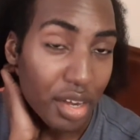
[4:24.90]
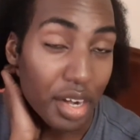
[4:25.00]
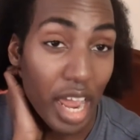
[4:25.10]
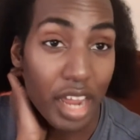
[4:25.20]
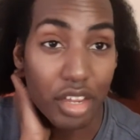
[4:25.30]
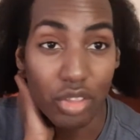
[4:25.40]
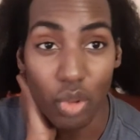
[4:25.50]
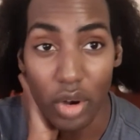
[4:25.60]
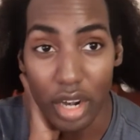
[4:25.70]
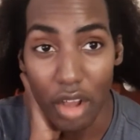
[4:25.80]
now you're
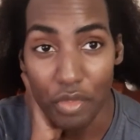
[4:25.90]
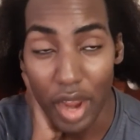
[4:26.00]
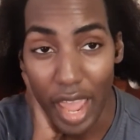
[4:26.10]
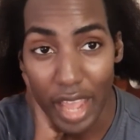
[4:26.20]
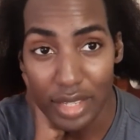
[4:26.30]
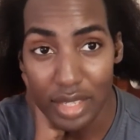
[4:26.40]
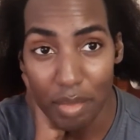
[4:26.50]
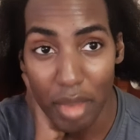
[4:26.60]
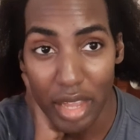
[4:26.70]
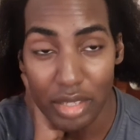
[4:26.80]
throwing off your
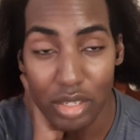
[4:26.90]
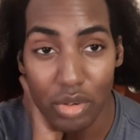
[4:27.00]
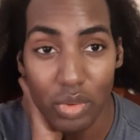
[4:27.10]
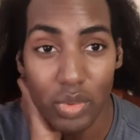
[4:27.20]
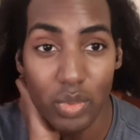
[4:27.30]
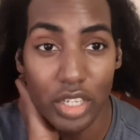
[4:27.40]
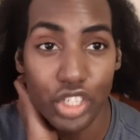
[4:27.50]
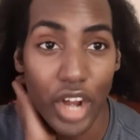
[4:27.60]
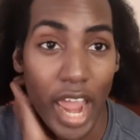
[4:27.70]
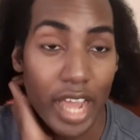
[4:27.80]
acid mantle,
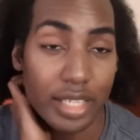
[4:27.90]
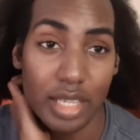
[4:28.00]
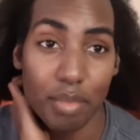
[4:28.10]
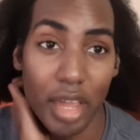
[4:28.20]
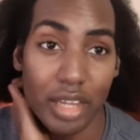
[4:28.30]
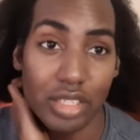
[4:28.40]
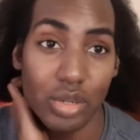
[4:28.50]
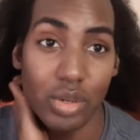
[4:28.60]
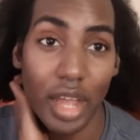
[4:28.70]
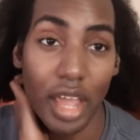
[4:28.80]
which your acid
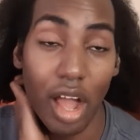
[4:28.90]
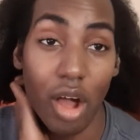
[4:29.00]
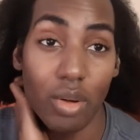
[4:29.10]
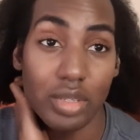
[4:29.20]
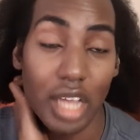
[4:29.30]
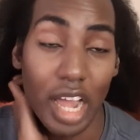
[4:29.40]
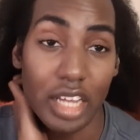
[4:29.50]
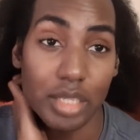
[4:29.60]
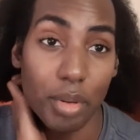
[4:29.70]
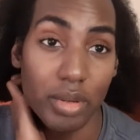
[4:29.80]
mantle at all
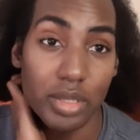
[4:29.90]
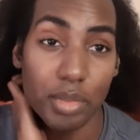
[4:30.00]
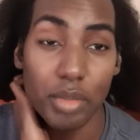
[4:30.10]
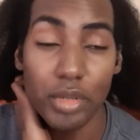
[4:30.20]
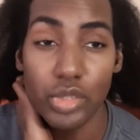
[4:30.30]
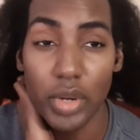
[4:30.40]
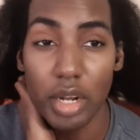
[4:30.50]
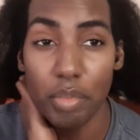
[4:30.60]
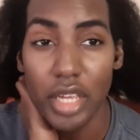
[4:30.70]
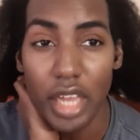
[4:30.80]
times is supposed to be between
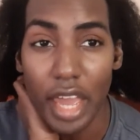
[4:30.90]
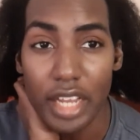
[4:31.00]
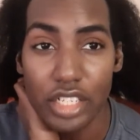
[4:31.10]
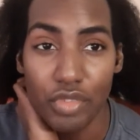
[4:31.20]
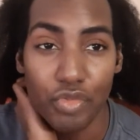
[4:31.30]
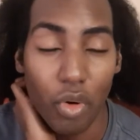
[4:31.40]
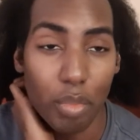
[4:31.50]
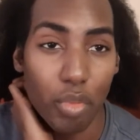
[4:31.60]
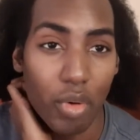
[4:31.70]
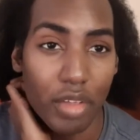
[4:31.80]
a pH of
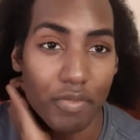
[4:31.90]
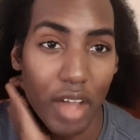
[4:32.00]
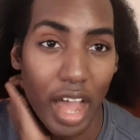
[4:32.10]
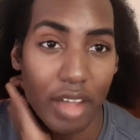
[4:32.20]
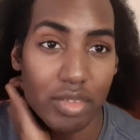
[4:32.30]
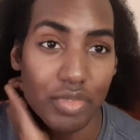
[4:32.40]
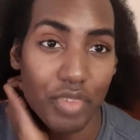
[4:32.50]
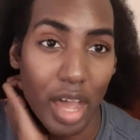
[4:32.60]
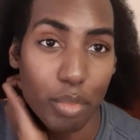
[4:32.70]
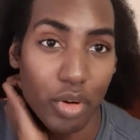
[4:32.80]
4.5 to
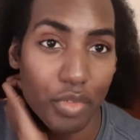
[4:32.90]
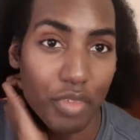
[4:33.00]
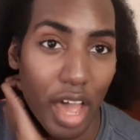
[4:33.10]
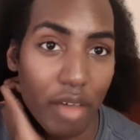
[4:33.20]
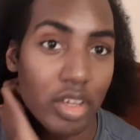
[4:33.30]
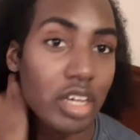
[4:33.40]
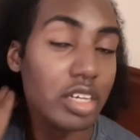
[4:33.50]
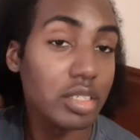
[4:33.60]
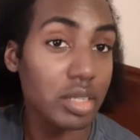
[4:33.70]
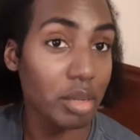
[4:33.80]
5.5,
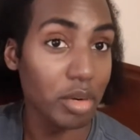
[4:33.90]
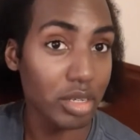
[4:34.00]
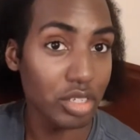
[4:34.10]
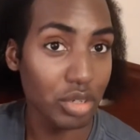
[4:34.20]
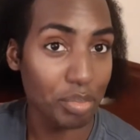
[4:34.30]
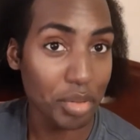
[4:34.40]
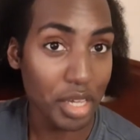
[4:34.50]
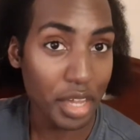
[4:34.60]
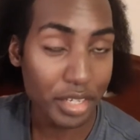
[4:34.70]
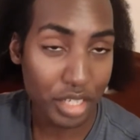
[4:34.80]
similar to the
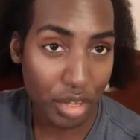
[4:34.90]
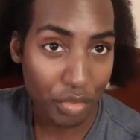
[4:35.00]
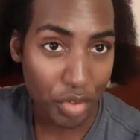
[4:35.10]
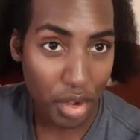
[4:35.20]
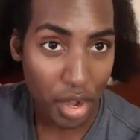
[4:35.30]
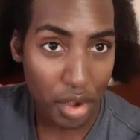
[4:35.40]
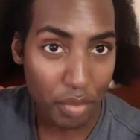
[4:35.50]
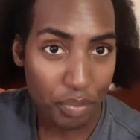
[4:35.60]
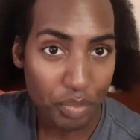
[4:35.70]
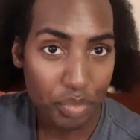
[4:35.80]
pH of your hair.
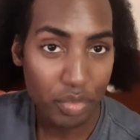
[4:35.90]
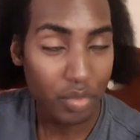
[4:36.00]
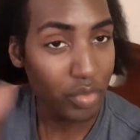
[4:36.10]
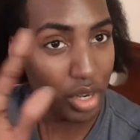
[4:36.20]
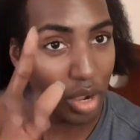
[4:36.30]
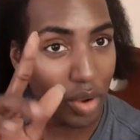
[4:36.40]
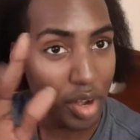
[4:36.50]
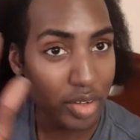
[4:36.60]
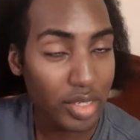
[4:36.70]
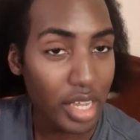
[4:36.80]
You know,
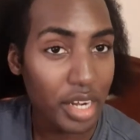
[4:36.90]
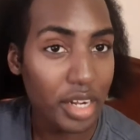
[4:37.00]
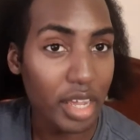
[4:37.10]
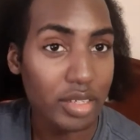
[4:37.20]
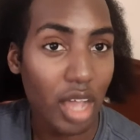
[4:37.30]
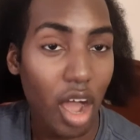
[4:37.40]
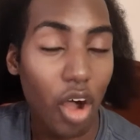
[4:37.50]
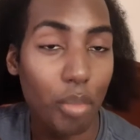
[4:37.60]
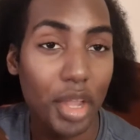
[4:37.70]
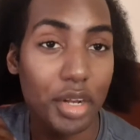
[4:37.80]
hair, skin, and nails are
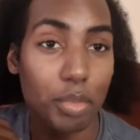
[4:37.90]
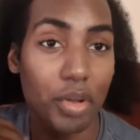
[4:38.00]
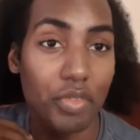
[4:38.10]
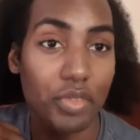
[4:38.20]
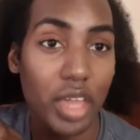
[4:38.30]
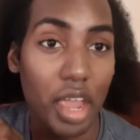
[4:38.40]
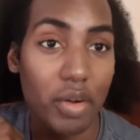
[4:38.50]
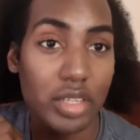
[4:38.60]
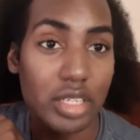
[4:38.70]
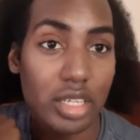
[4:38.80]
all made up of
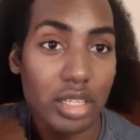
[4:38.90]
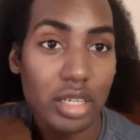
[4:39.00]
keratin,